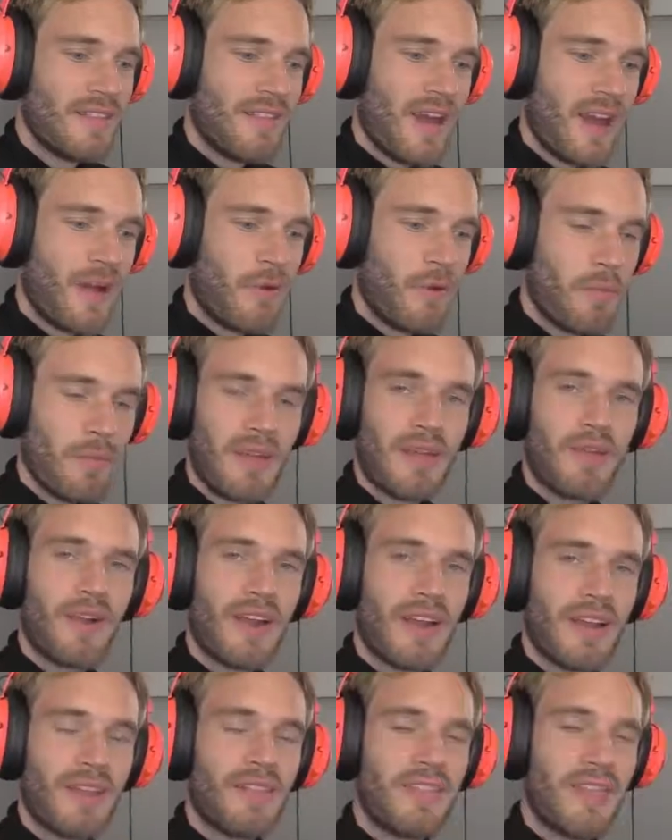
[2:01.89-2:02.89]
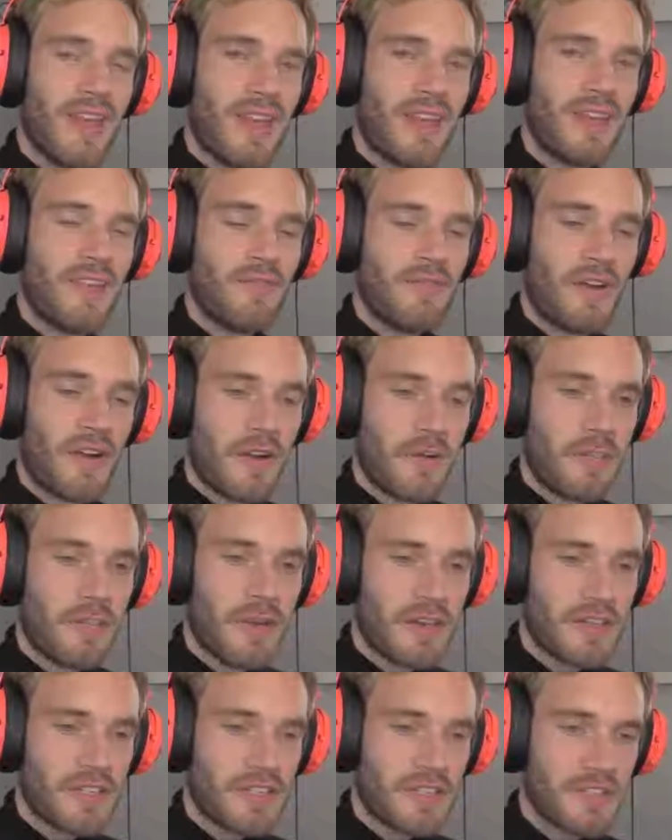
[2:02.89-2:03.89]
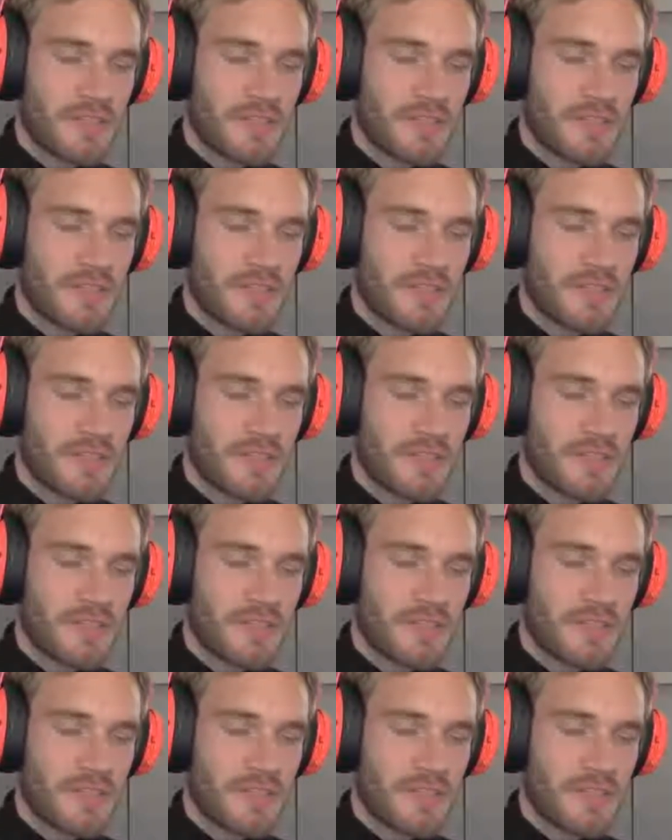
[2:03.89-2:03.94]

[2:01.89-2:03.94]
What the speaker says: That would be great. Thank you very much.